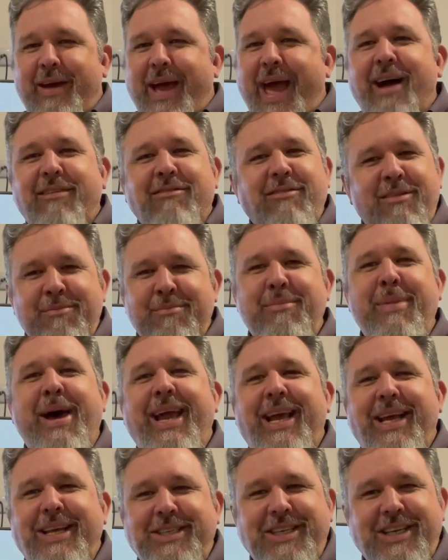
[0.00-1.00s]
how
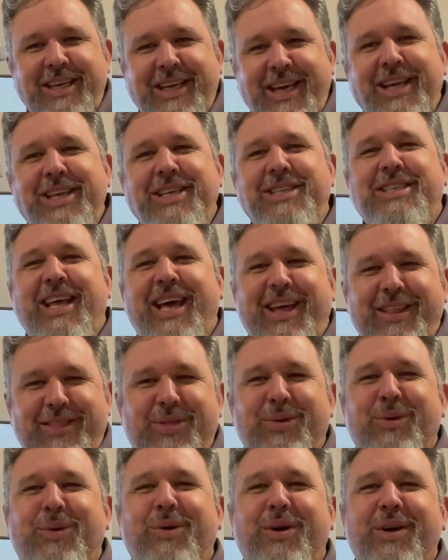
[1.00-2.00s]
amazing is
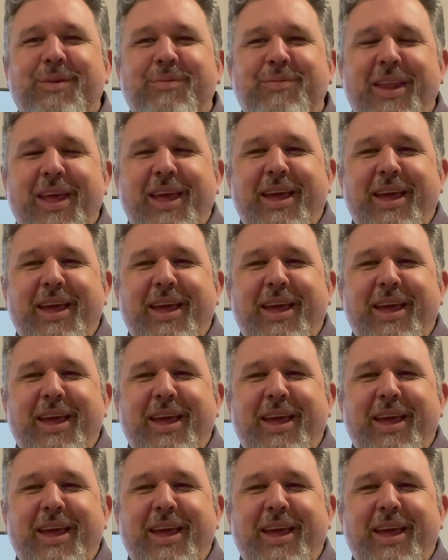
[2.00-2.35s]
that thought?